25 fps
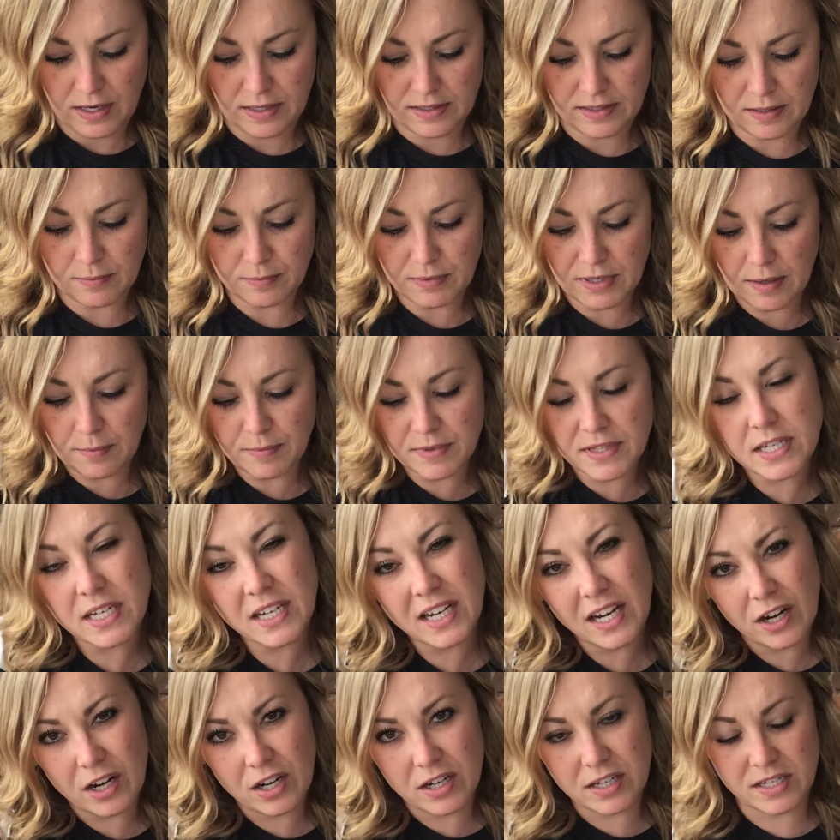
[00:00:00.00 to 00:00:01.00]
Sometimes to
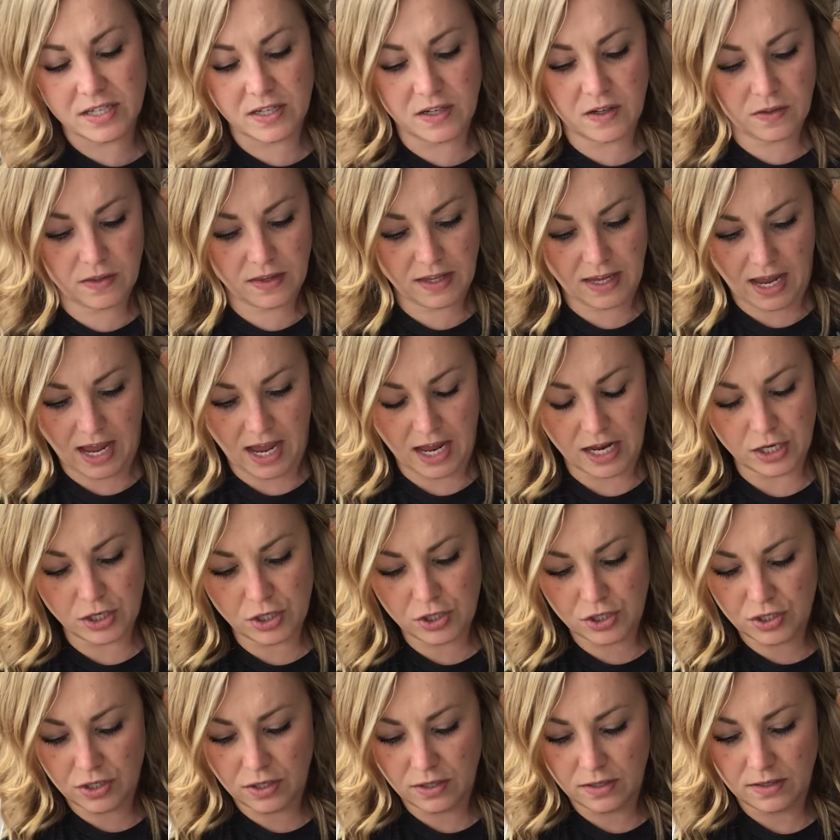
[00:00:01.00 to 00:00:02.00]
guarantee the
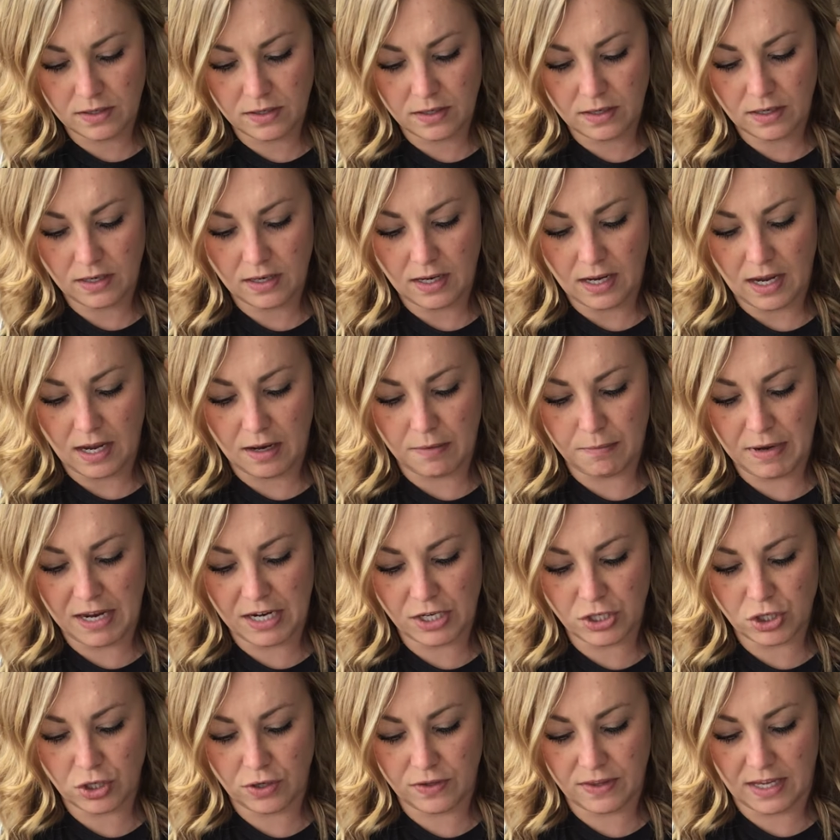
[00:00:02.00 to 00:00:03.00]
edge and
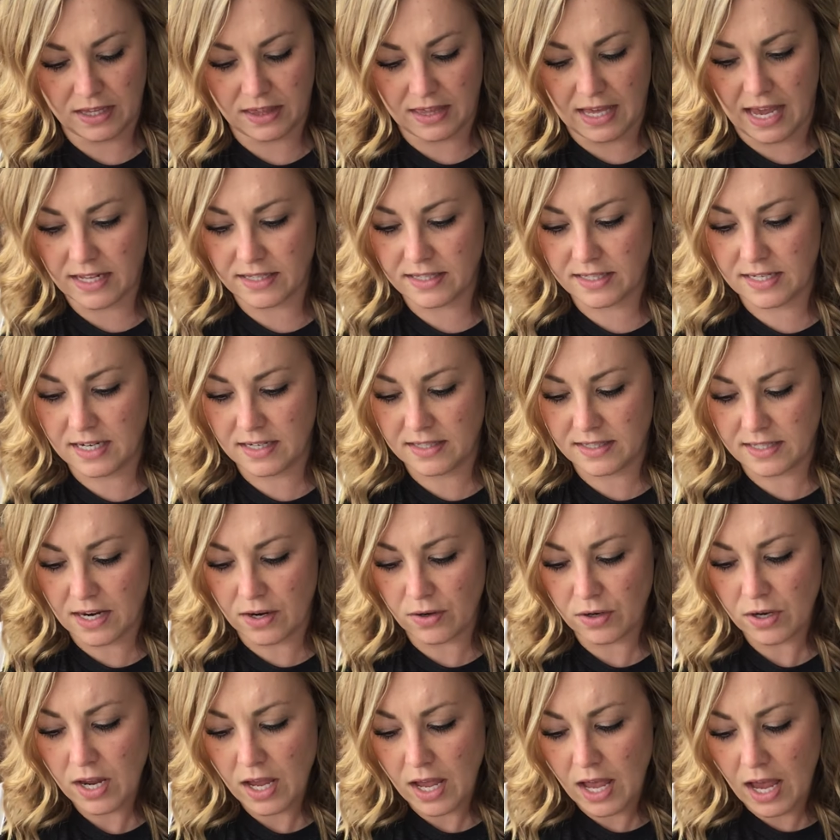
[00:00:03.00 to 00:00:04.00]
make sure that that stays
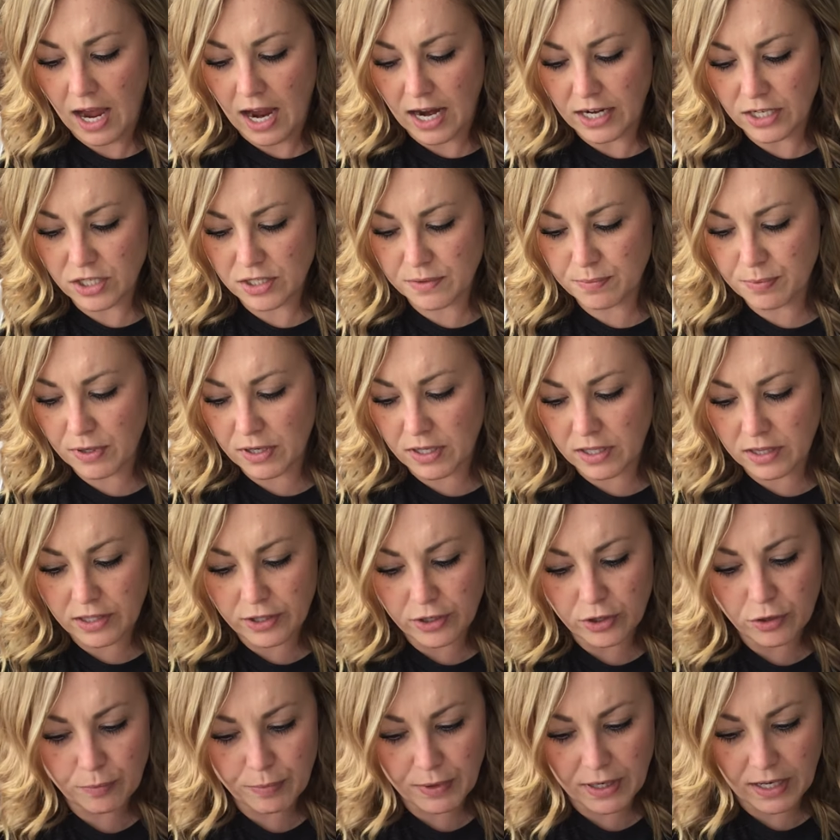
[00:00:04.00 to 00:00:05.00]
down, I just put a
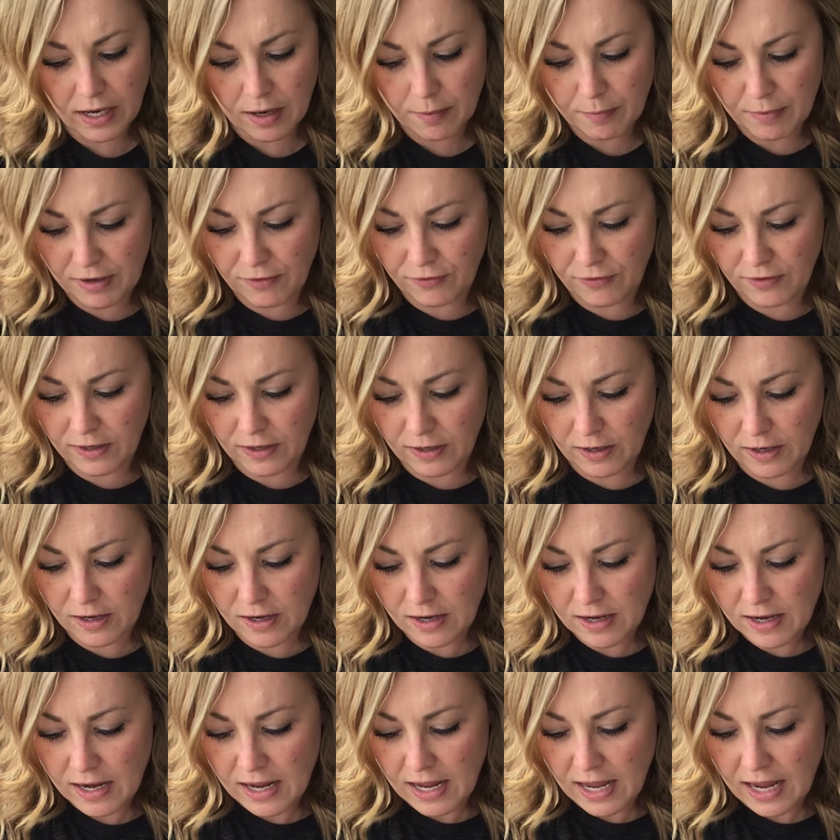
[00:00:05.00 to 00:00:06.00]
little bit on my finger
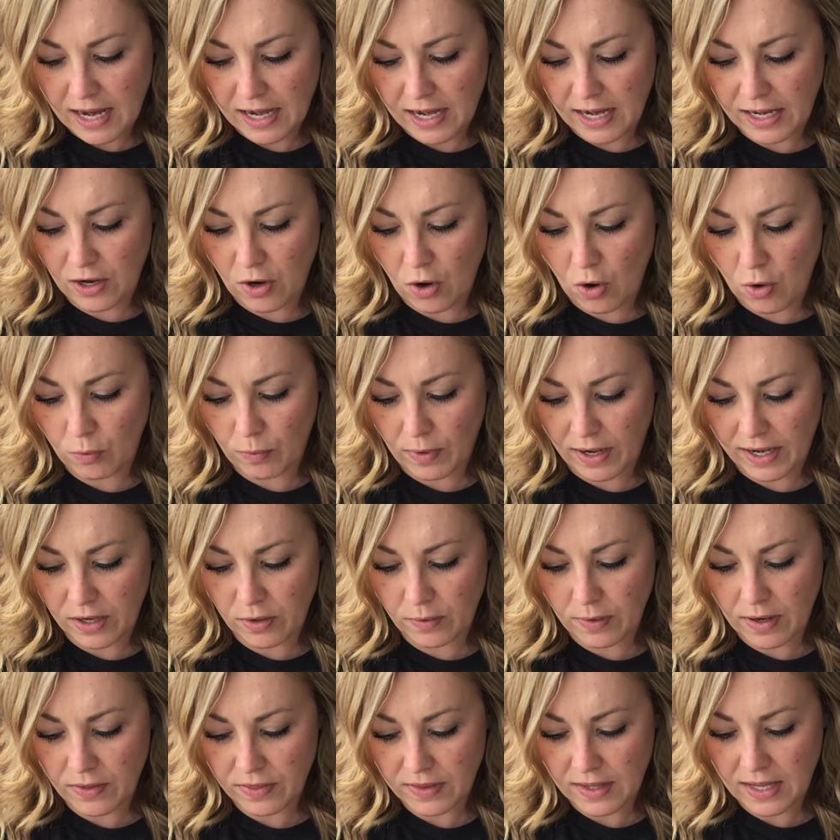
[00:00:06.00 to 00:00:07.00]
and I go right
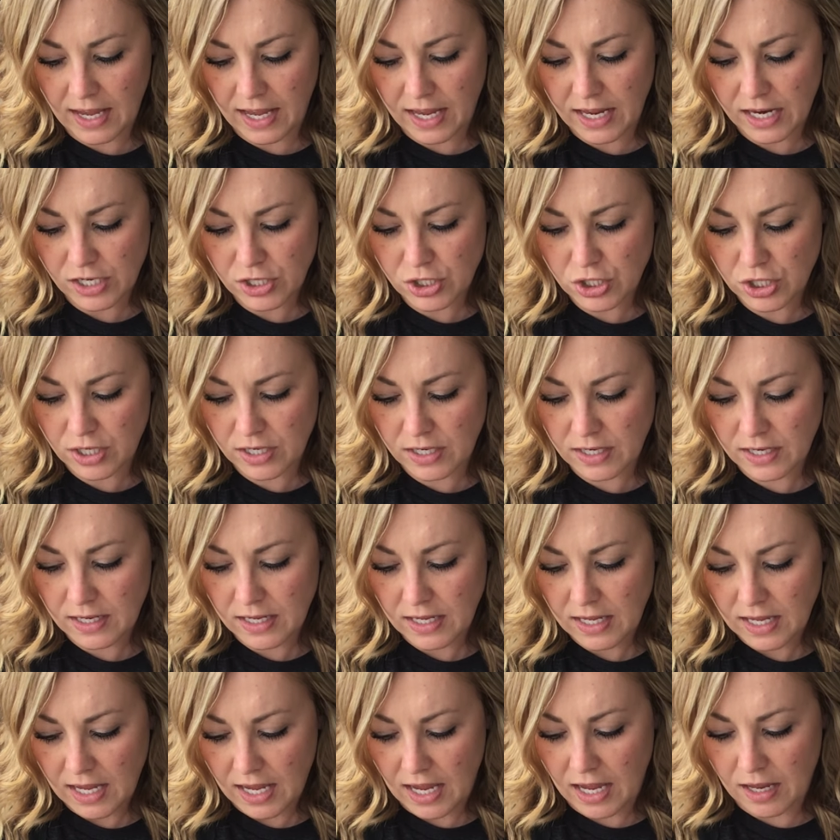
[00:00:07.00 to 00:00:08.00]
around the edge
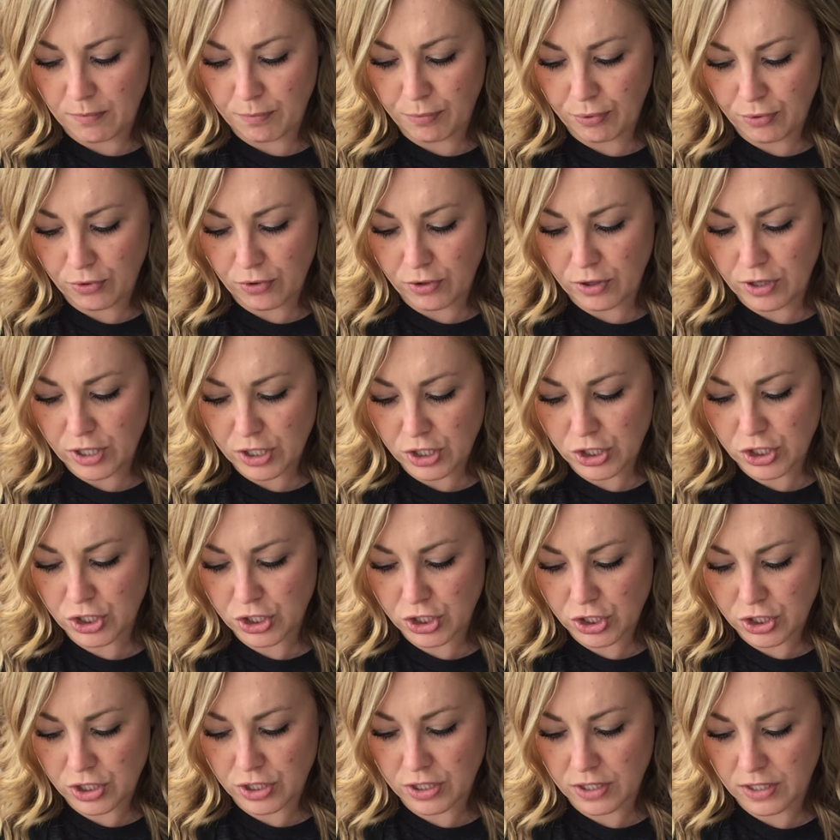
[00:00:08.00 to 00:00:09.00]
and
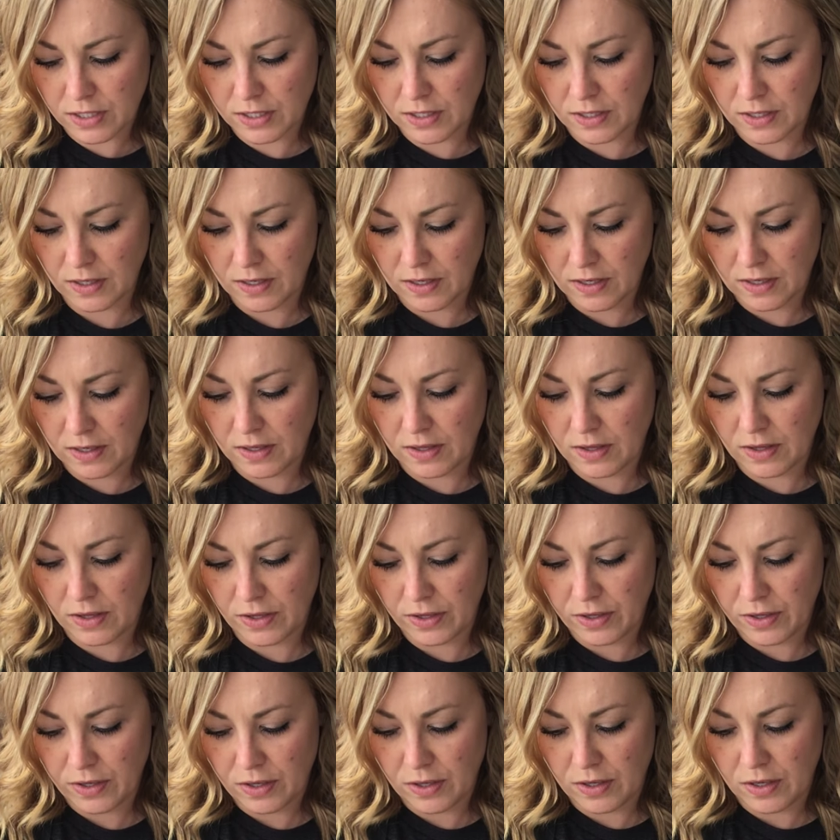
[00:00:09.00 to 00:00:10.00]
push
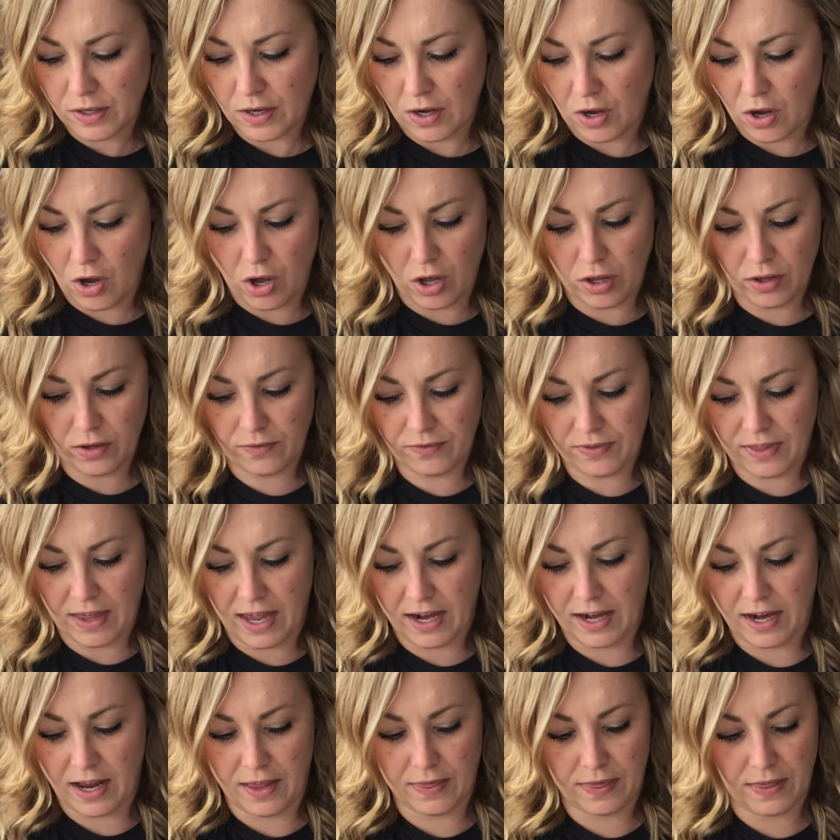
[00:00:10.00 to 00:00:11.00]
all of
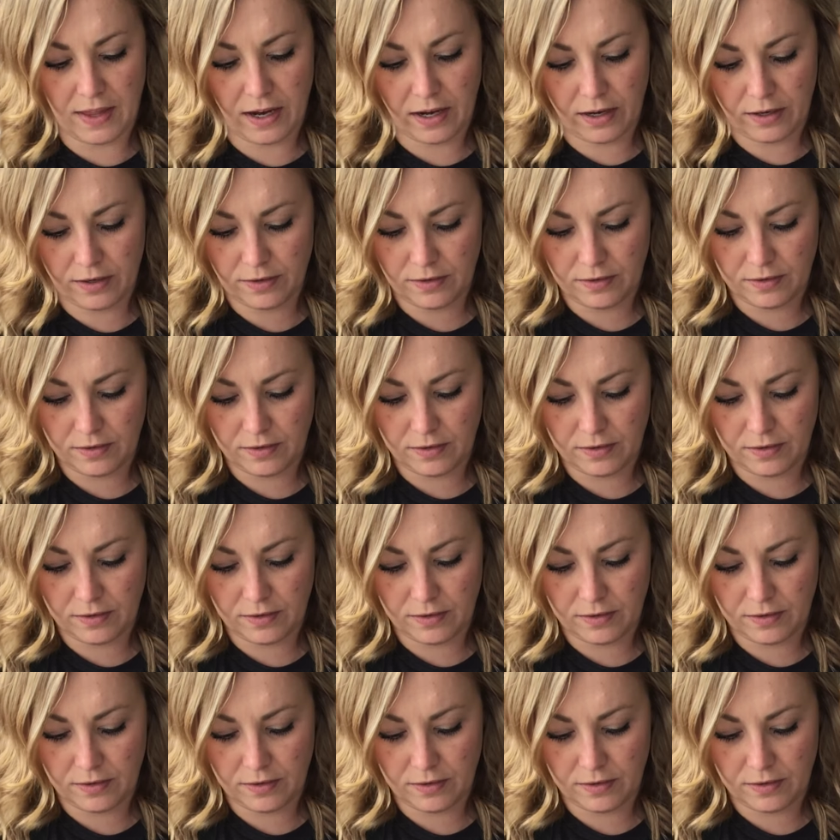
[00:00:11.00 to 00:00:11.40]
that on there.